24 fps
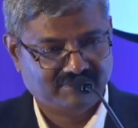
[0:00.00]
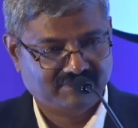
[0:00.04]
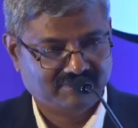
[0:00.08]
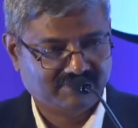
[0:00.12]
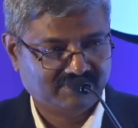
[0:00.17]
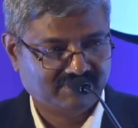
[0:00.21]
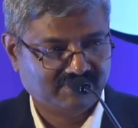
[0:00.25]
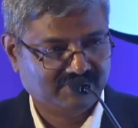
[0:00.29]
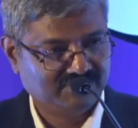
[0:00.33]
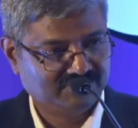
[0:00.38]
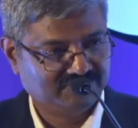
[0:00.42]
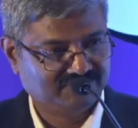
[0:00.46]

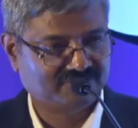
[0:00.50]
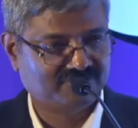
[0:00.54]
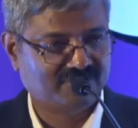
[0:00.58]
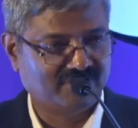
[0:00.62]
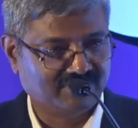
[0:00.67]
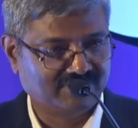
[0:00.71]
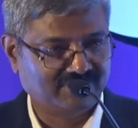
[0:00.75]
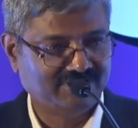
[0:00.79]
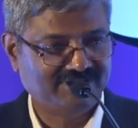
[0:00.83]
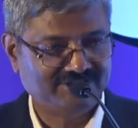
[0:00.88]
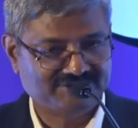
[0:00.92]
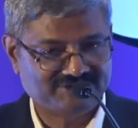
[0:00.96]
it's
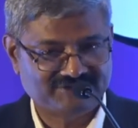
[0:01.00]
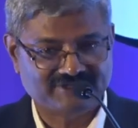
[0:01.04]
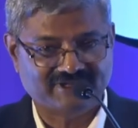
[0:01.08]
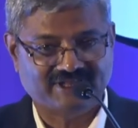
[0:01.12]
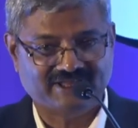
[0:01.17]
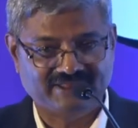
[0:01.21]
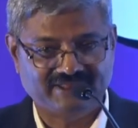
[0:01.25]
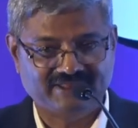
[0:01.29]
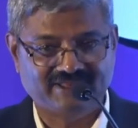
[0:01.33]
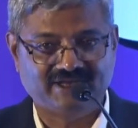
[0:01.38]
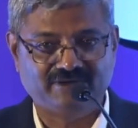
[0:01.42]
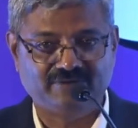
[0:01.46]
godly
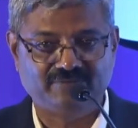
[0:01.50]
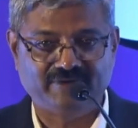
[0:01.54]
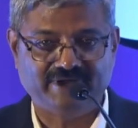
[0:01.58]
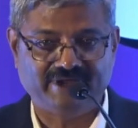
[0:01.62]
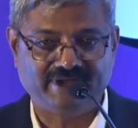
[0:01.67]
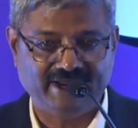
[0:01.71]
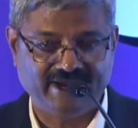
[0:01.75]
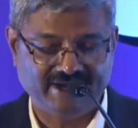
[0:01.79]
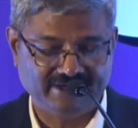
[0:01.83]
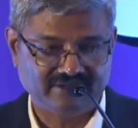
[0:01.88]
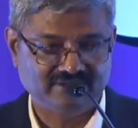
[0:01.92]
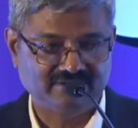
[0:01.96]
strength that we
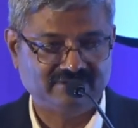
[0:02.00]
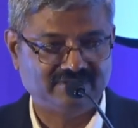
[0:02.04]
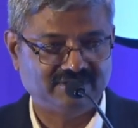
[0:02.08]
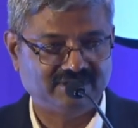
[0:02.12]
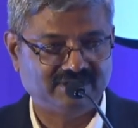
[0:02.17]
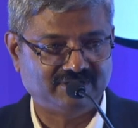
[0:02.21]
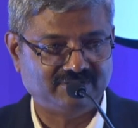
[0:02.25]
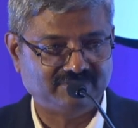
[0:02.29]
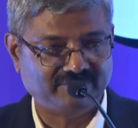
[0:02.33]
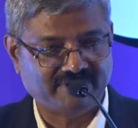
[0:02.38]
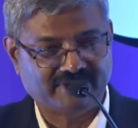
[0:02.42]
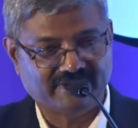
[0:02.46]
get,
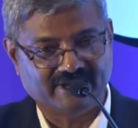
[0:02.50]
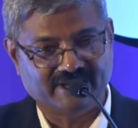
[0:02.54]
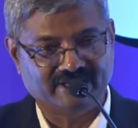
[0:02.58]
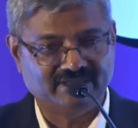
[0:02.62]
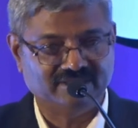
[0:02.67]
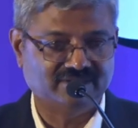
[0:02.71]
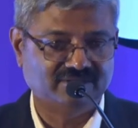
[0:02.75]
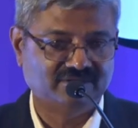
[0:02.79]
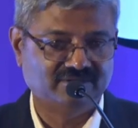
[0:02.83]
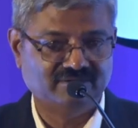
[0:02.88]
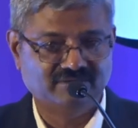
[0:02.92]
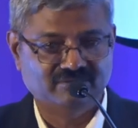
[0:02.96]
that we
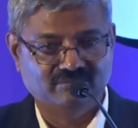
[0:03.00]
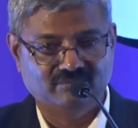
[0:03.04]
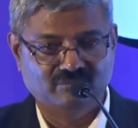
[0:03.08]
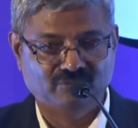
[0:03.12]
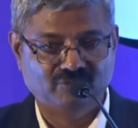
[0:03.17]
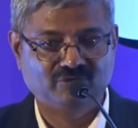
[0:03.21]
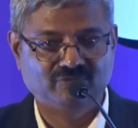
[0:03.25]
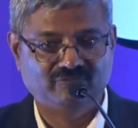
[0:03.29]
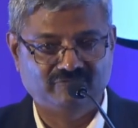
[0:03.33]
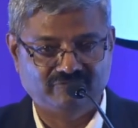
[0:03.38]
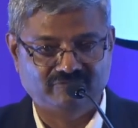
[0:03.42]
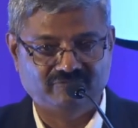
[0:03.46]
can
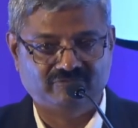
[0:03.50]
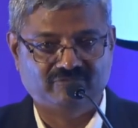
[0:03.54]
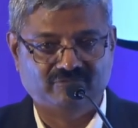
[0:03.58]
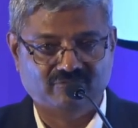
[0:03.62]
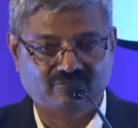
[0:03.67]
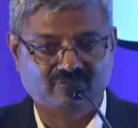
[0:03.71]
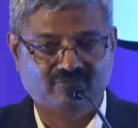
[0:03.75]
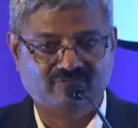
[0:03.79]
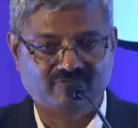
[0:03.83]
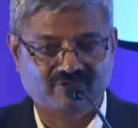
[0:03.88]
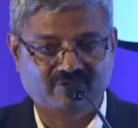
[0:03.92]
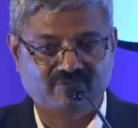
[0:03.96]
move
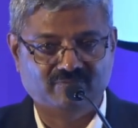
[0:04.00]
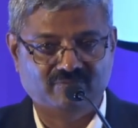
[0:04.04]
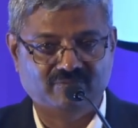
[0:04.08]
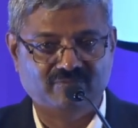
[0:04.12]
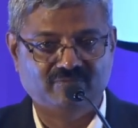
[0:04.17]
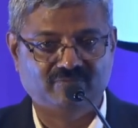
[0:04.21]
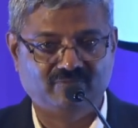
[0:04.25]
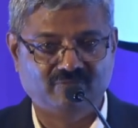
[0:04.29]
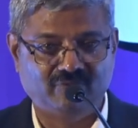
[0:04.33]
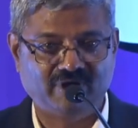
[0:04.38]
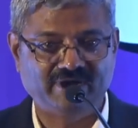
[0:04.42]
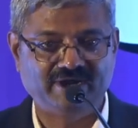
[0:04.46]
from
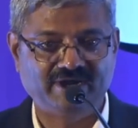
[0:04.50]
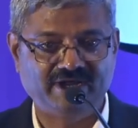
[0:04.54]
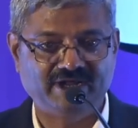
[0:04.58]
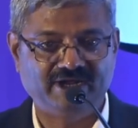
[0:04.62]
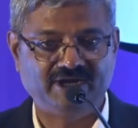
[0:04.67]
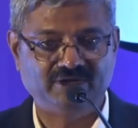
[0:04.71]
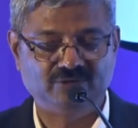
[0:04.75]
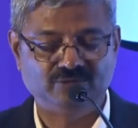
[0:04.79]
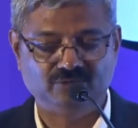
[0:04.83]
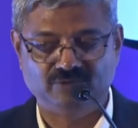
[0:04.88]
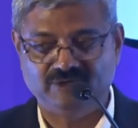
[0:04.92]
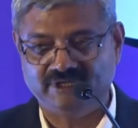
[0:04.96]
one day
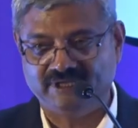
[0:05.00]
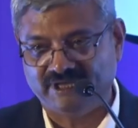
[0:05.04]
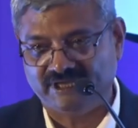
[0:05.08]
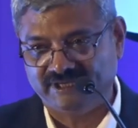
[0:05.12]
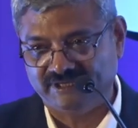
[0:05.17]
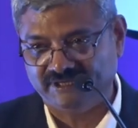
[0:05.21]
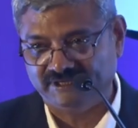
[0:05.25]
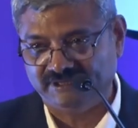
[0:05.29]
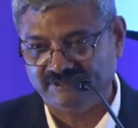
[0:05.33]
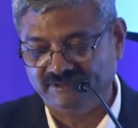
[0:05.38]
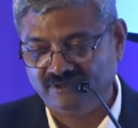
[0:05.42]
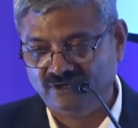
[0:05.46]
to another.